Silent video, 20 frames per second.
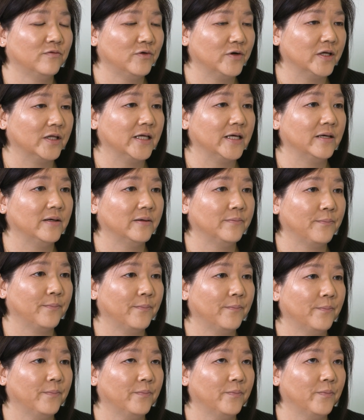really,
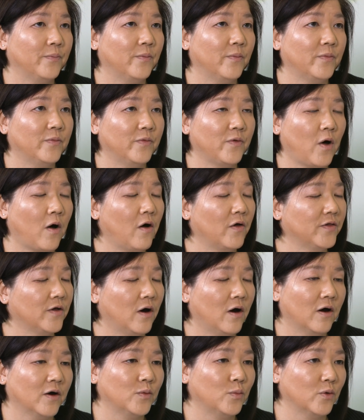all the
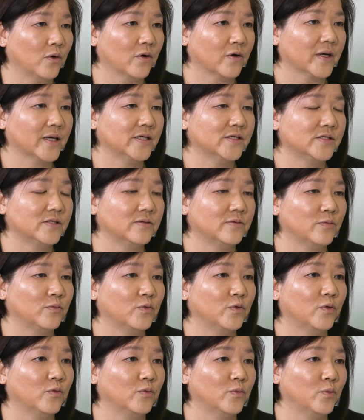hard work
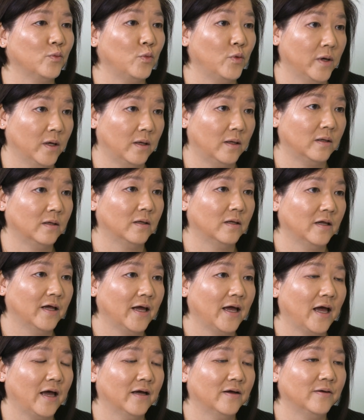will
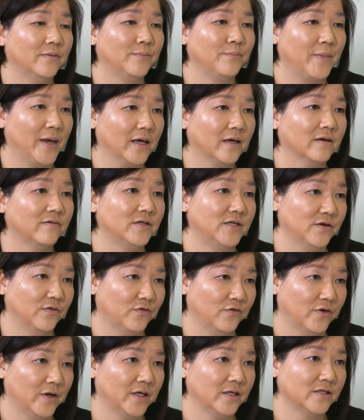make a
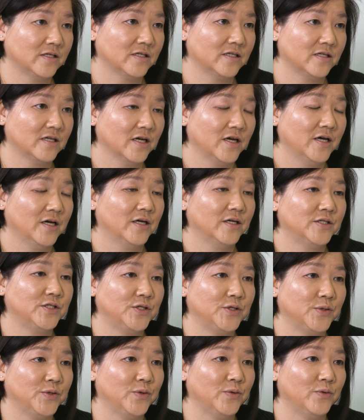difference
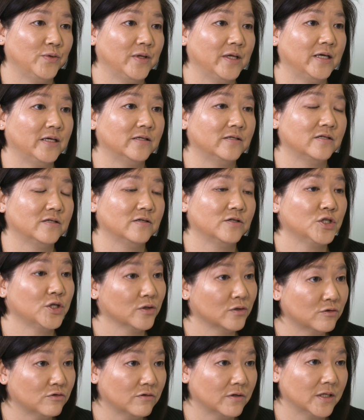to these
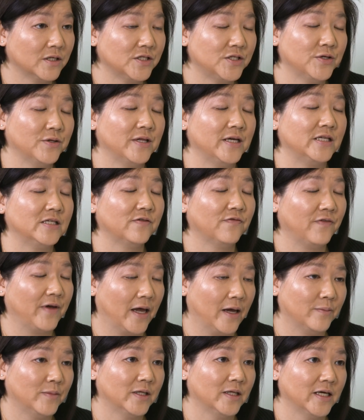children, to these
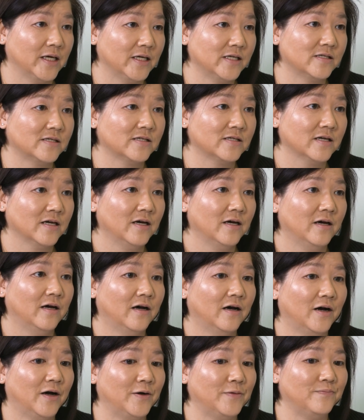families,
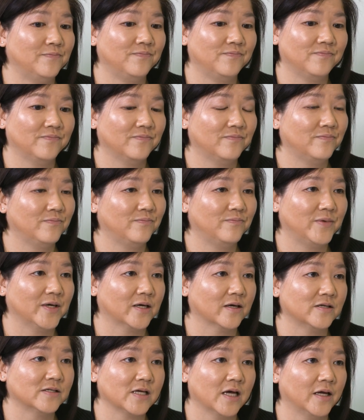
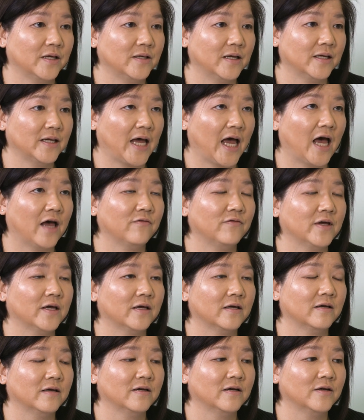because
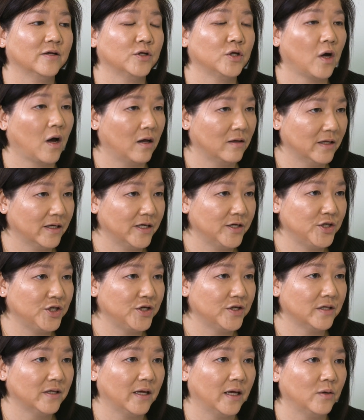having
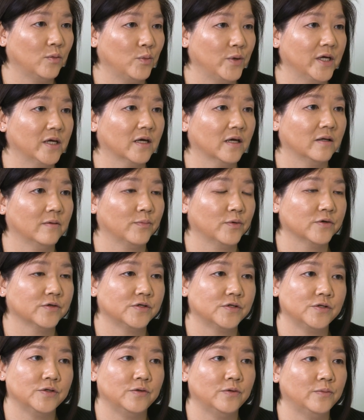knowledge, then we can
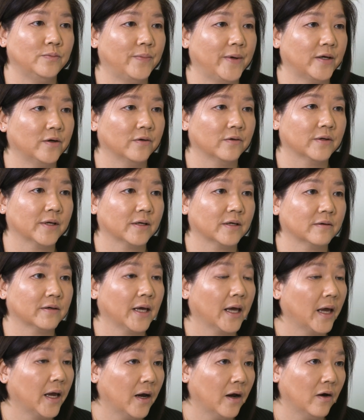pursue better
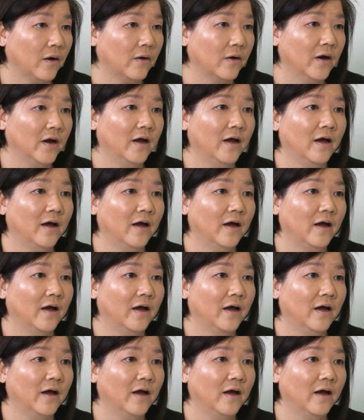care,